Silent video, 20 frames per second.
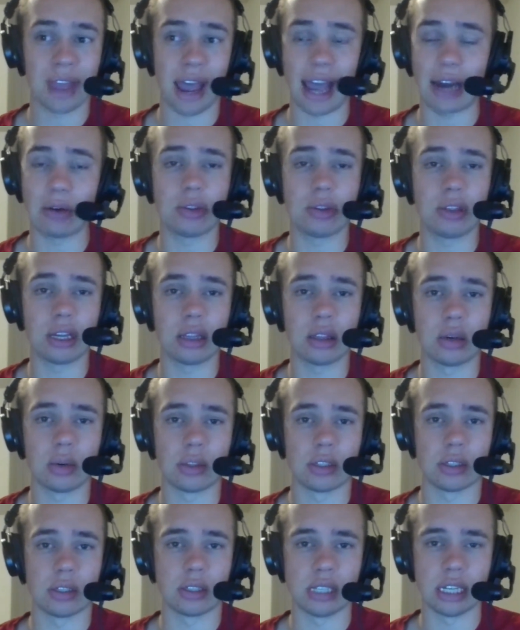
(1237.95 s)
I don't think there
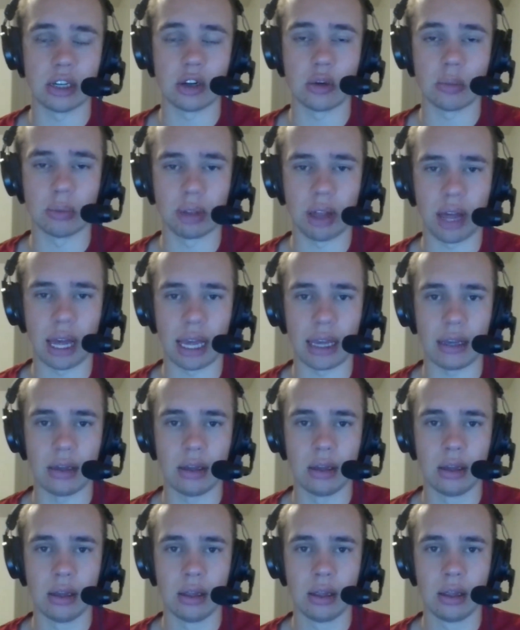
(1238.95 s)
was a single play
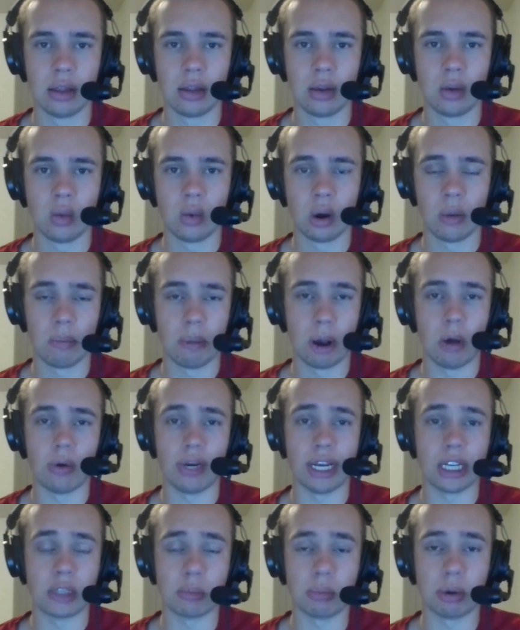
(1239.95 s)
where
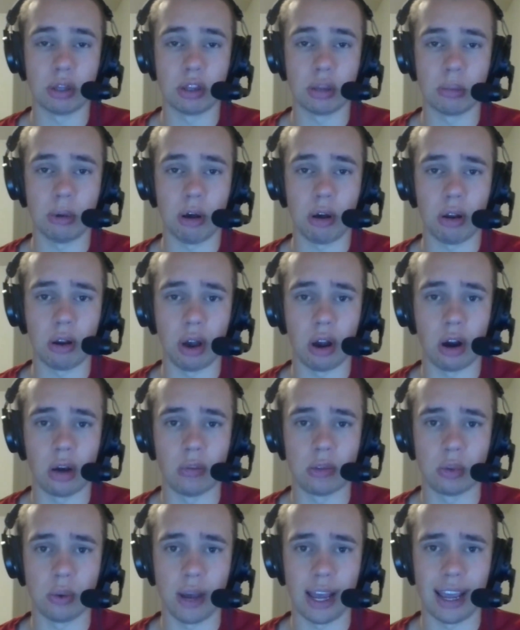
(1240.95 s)
Bo Nix put the ball in
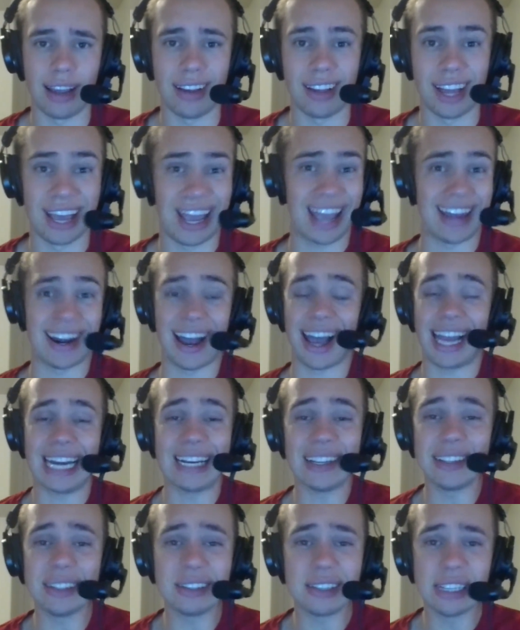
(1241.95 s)
harm's way. And
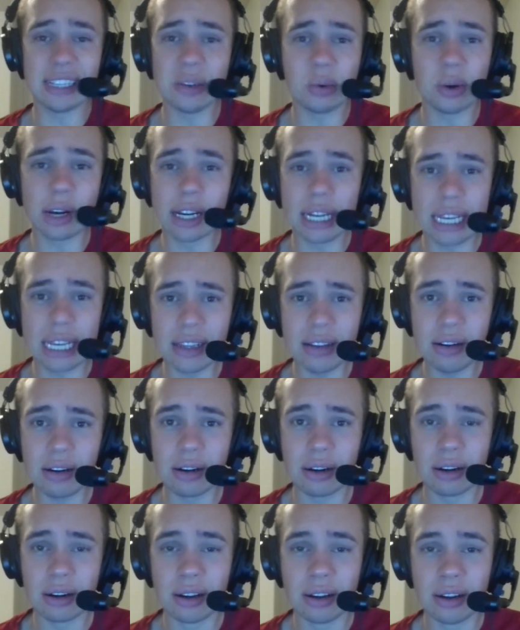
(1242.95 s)
I didn't see one
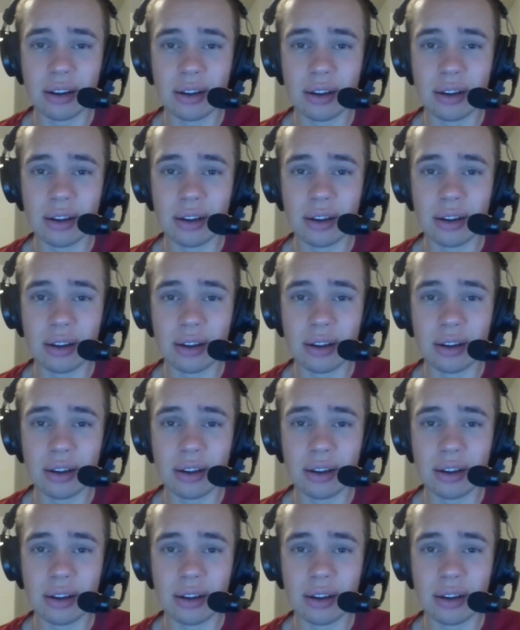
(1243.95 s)
either.